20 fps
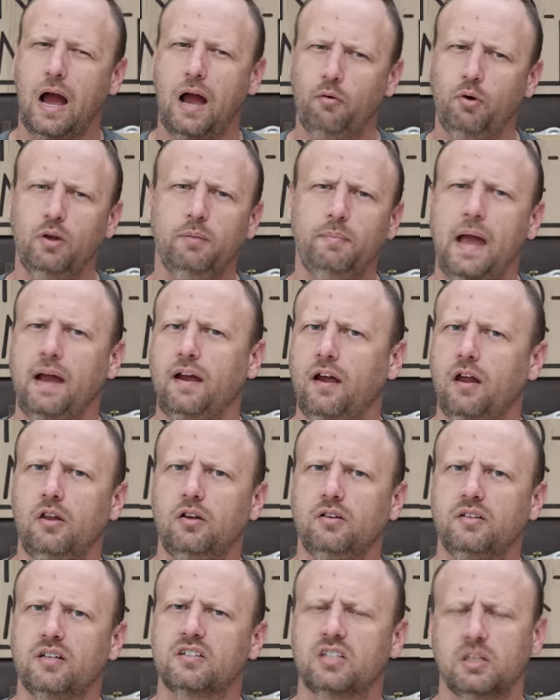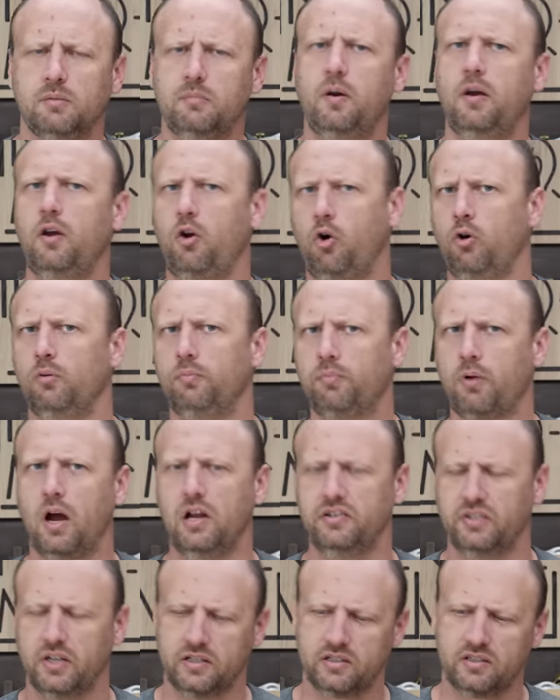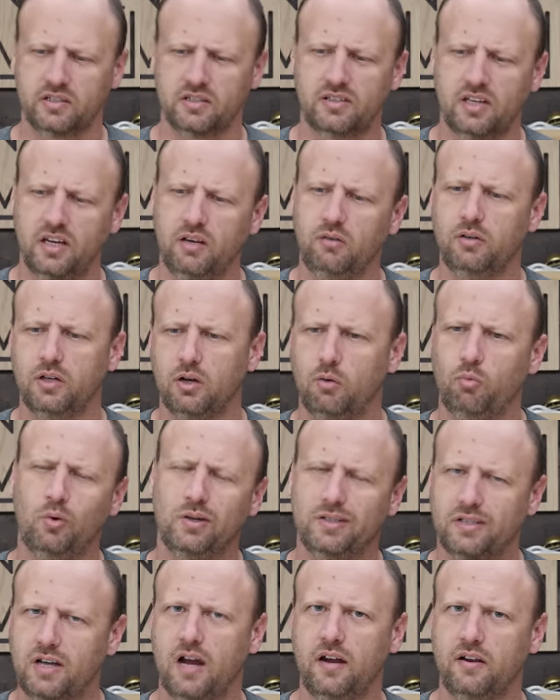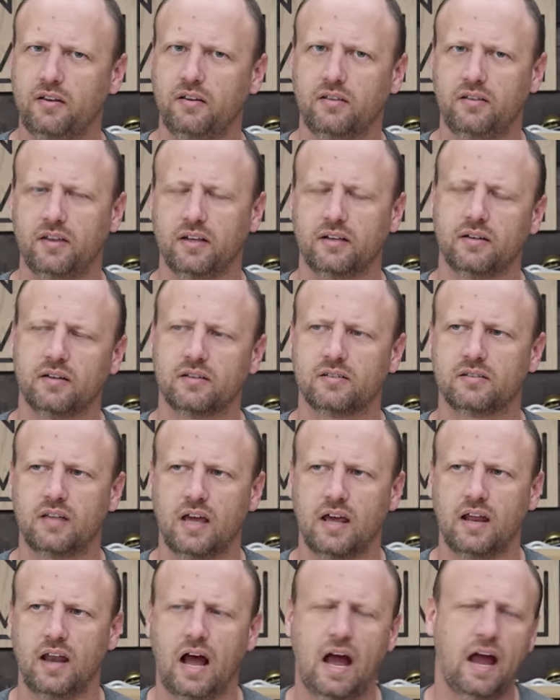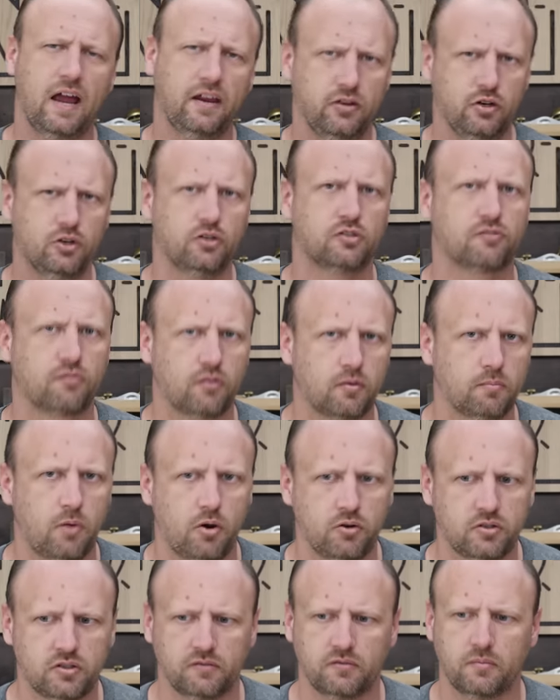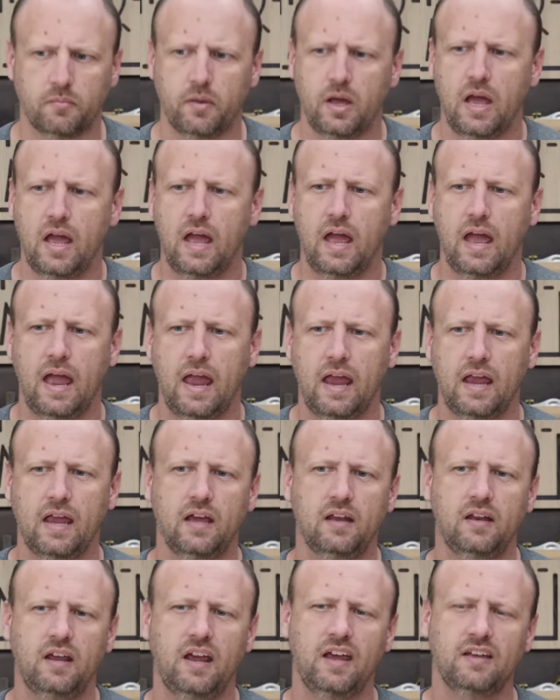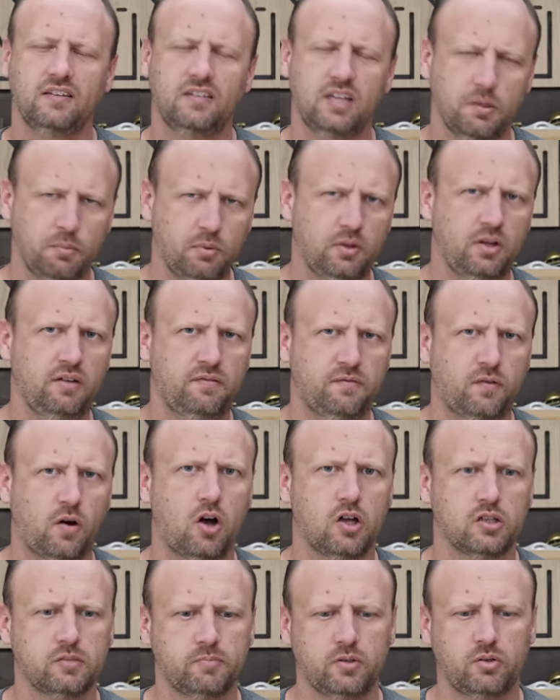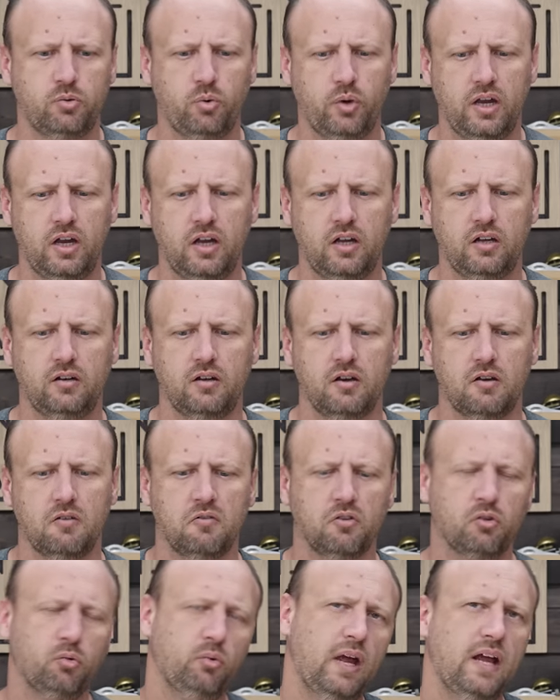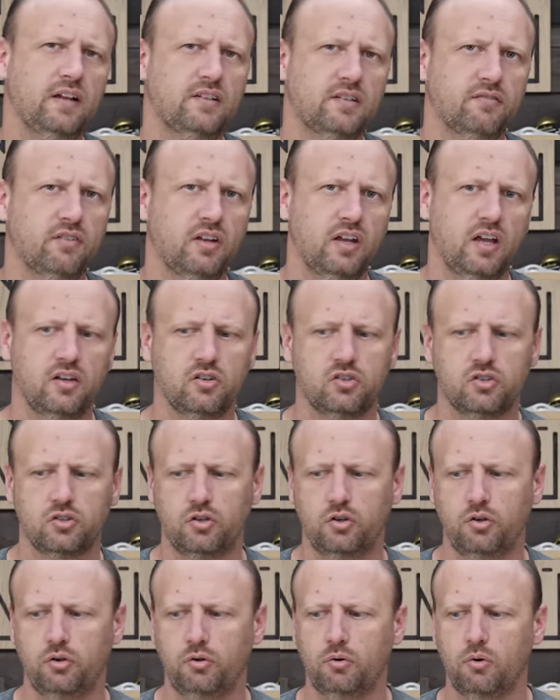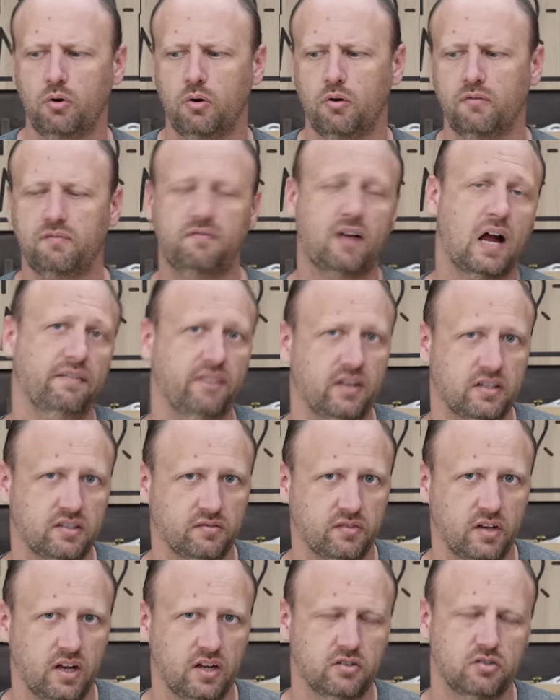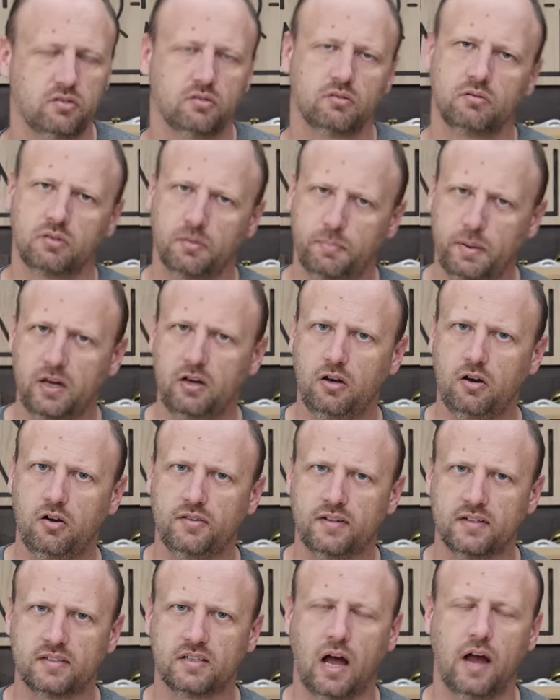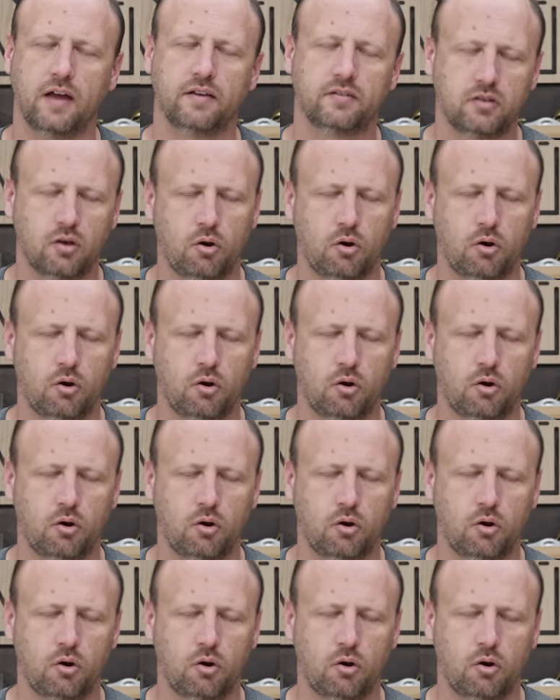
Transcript: I went back and looked at some of my old projects to see, you know, what's kind of the thickness that I use for most of them. And it typically falls between 3 eighths of an inch to 5 eighths of an inch, depending on the size.